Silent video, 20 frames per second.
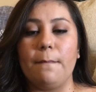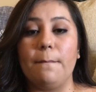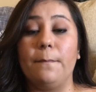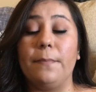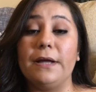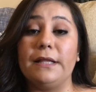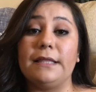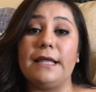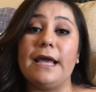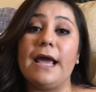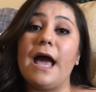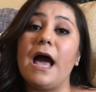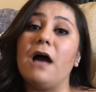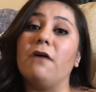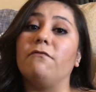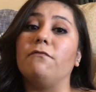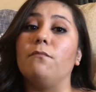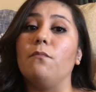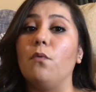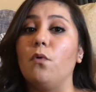But they
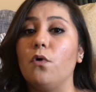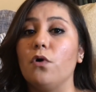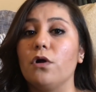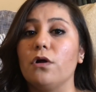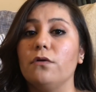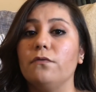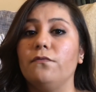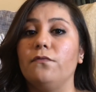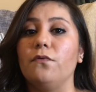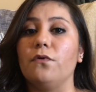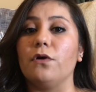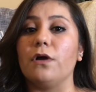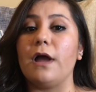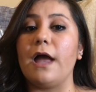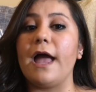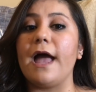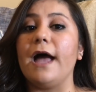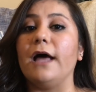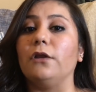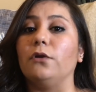have more for
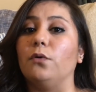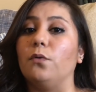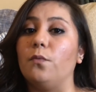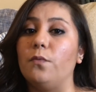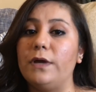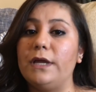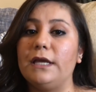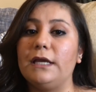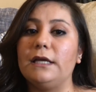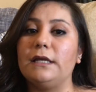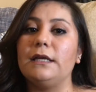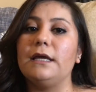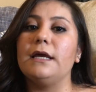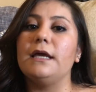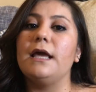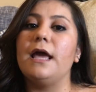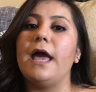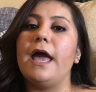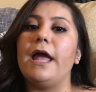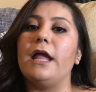Halloween,
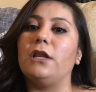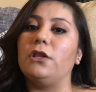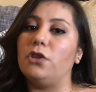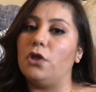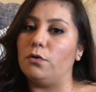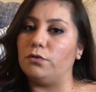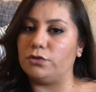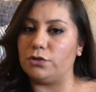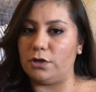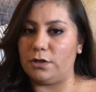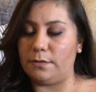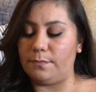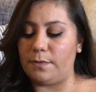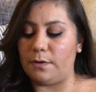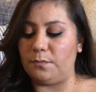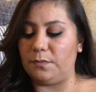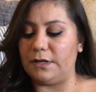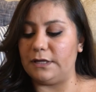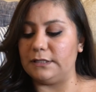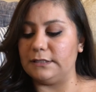and those are the
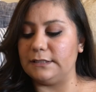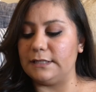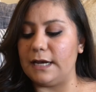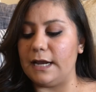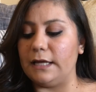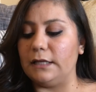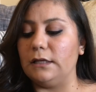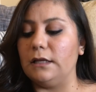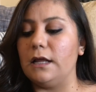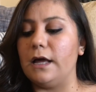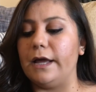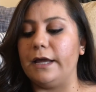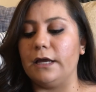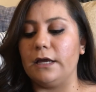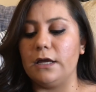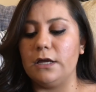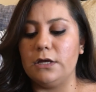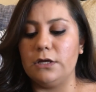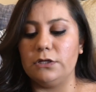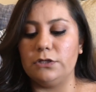pumpkins that I
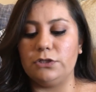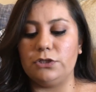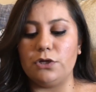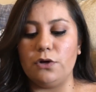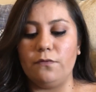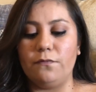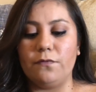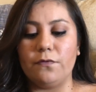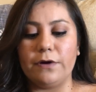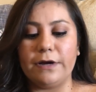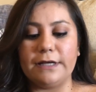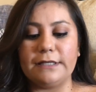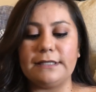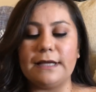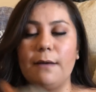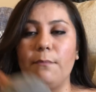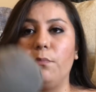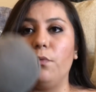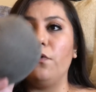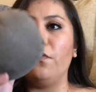like. So for
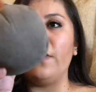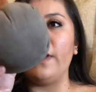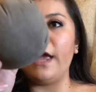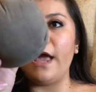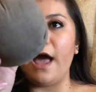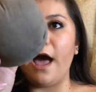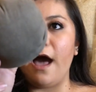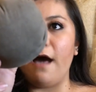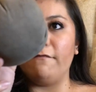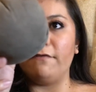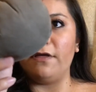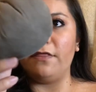example, they have